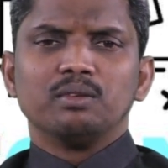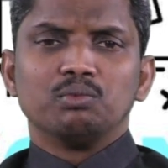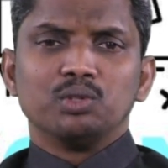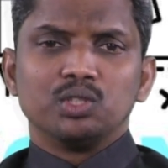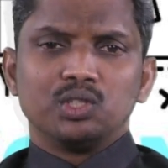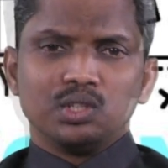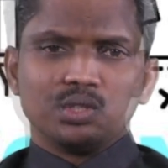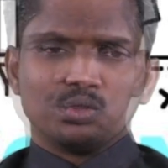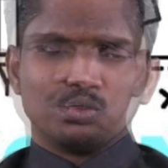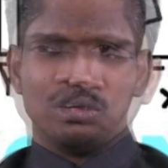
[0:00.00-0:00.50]

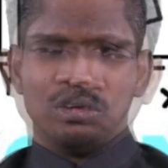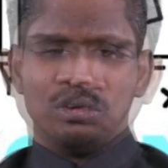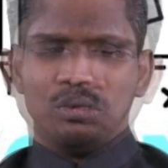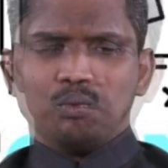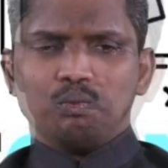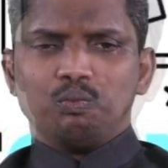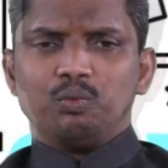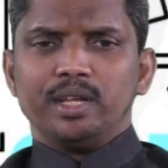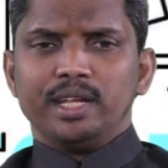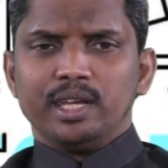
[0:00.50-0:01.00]
which is
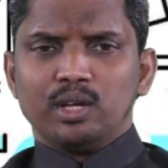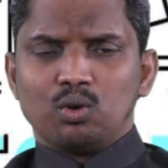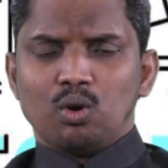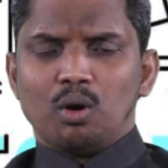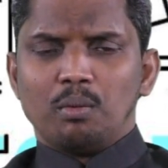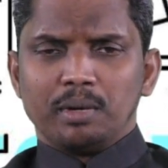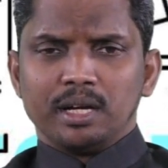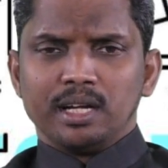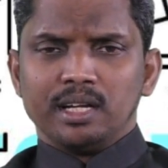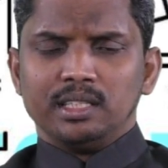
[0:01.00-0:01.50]
very
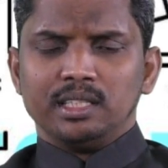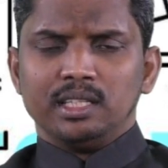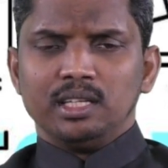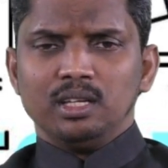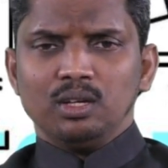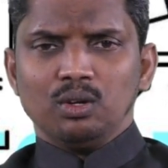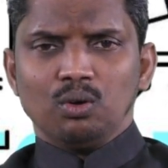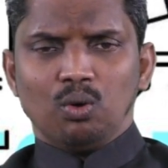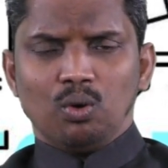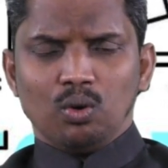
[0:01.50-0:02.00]
common in the
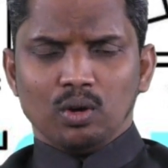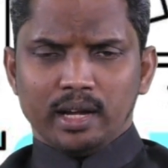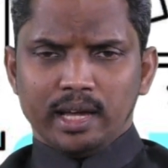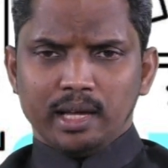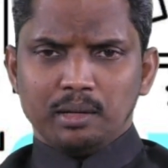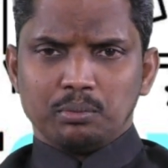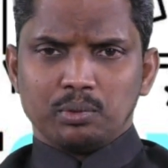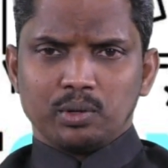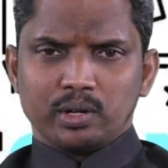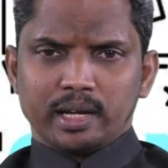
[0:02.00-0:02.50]

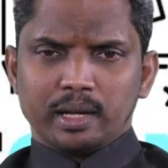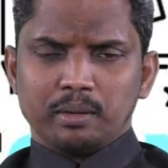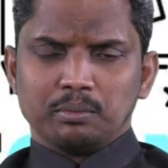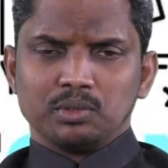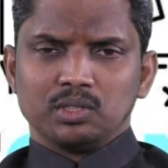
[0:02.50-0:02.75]
online program.